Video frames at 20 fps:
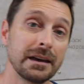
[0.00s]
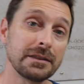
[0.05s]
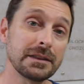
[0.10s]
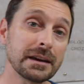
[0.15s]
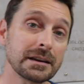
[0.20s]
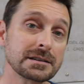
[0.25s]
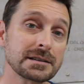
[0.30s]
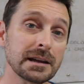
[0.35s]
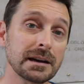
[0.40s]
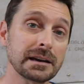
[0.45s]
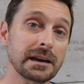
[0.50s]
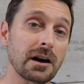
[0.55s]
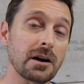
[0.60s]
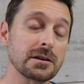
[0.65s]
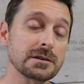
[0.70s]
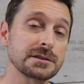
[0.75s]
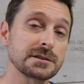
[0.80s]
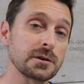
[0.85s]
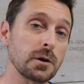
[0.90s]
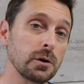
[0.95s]
And things like
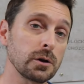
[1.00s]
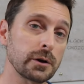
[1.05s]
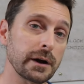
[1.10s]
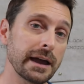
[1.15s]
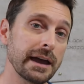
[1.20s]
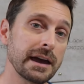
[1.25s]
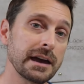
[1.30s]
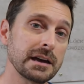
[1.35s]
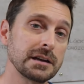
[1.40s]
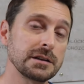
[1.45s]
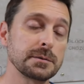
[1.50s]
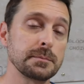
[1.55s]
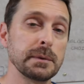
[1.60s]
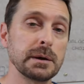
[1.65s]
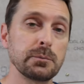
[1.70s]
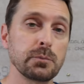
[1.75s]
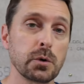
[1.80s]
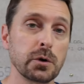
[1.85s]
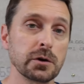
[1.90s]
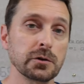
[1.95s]
our SolarEdge
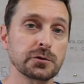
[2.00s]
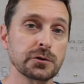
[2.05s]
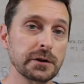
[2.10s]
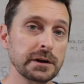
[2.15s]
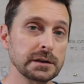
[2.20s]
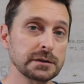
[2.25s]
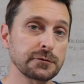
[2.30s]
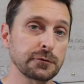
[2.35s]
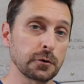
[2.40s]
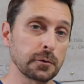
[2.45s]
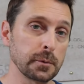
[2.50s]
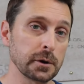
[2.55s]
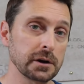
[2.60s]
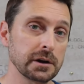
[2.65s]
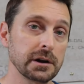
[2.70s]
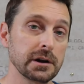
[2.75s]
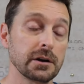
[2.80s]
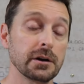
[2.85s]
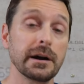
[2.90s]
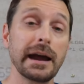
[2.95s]
midpoint transformer
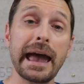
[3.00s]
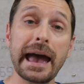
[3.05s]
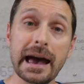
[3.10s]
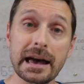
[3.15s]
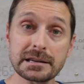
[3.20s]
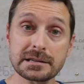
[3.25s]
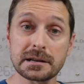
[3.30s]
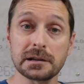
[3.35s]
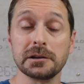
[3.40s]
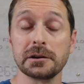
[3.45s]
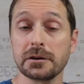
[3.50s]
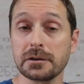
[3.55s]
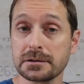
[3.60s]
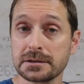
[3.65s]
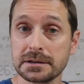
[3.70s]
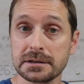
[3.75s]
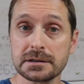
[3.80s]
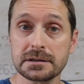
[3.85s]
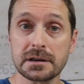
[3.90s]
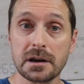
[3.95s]
here has
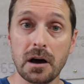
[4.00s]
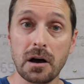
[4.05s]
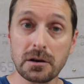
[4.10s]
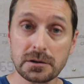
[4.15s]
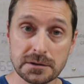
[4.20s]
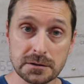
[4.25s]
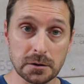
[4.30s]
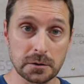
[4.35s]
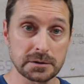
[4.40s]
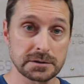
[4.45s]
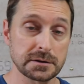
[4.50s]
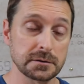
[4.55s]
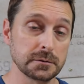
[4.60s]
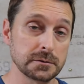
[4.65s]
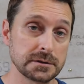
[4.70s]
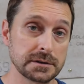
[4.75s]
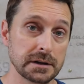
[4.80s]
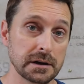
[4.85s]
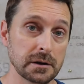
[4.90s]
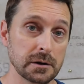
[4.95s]
clearances also
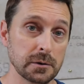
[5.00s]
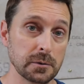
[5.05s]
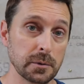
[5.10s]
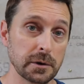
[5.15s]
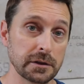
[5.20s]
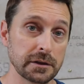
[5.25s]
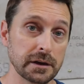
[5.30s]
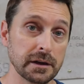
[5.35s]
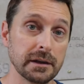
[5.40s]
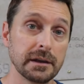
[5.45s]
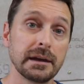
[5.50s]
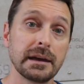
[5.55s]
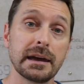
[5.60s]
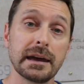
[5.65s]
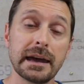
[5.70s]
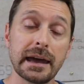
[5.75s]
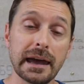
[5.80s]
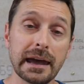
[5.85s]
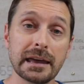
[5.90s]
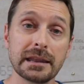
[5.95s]
associated with it.
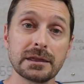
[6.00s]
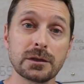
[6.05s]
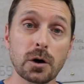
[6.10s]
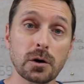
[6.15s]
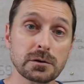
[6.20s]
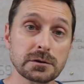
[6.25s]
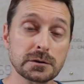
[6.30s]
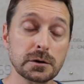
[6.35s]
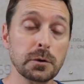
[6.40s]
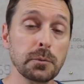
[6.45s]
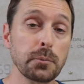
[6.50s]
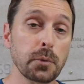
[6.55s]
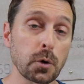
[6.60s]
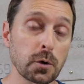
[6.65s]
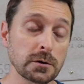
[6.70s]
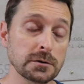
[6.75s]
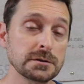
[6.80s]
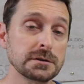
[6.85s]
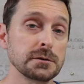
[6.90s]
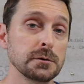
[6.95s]
And those are
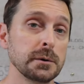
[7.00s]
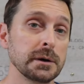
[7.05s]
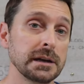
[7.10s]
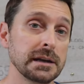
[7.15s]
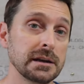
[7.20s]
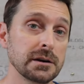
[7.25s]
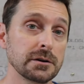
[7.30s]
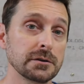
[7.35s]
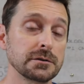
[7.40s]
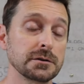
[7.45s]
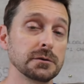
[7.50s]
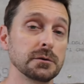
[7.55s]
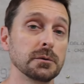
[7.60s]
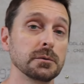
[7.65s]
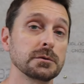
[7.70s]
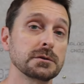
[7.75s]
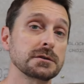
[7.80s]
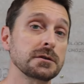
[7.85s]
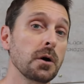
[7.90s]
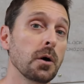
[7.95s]
important to adhere to.
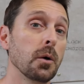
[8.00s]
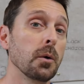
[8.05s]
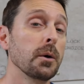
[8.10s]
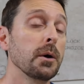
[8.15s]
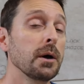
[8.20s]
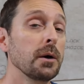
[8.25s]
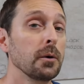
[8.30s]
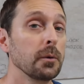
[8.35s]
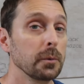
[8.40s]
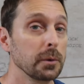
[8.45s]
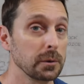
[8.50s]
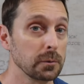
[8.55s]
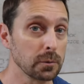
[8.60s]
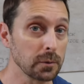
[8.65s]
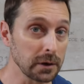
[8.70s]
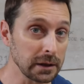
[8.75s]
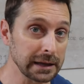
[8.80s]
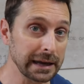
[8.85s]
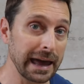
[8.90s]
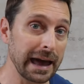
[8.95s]
So we
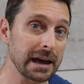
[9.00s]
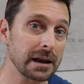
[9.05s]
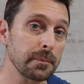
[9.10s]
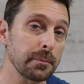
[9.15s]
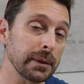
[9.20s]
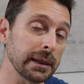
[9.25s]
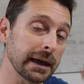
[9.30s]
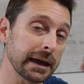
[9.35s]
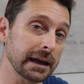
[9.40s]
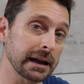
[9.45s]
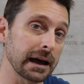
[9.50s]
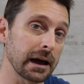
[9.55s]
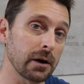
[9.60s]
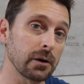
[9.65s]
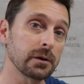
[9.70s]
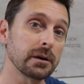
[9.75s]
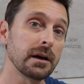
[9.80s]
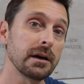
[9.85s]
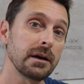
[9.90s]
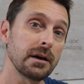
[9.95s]
really had to plan
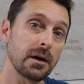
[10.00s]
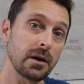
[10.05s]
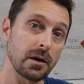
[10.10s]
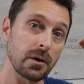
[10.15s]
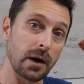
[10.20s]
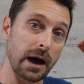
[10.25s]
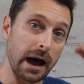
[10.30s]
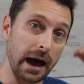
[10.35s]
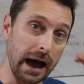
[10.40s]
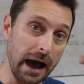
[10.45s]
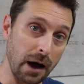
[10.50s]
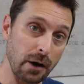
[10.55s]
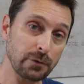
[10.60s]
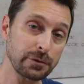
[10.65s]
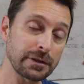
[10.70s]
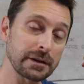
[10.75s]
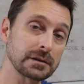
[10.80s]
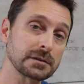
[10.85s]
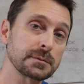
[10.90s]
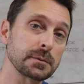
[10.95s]
out how
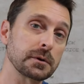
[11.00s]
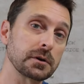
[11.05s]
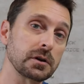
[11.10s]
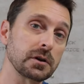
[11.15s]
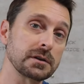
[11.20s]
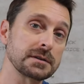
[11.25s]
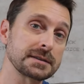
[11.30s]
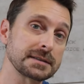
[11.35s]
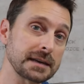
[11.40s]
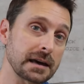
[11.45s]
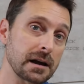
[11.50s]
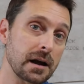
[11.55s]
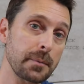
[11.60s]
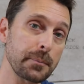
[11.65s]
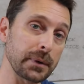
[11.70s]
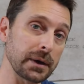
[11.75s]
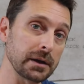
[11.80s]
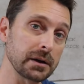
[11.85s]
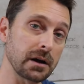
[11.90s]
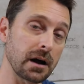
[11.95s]
things were going to set
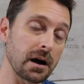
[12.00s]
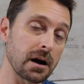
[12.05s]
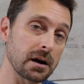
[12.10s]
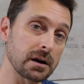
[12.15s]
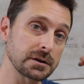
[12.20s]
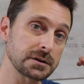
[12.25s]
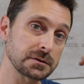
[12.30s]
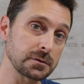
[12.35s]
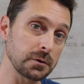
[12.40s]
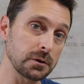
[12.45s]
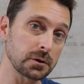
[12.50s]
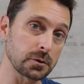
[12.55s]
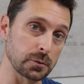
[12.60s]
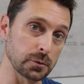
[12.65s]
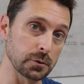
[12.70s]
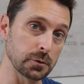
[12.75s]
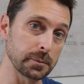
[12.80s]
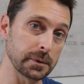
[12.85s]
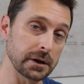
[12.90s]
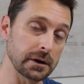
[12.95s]
up in our solar
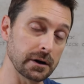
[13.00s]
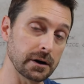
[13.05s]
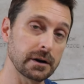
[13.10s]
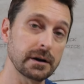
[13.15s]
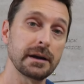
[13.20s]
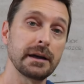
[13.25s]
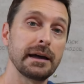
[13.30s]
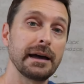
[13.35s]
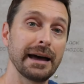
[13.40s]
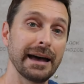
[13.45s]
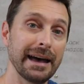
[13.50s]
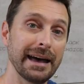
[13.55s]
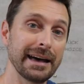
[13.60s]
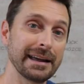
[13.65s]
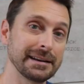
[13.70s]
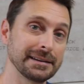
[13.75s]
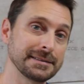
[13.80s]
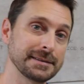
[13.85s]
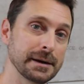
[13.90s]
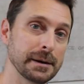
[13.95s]
room here
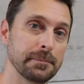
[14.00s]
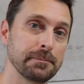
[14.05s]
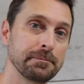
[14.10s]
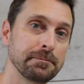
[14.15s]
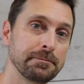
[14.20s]
ahead of time.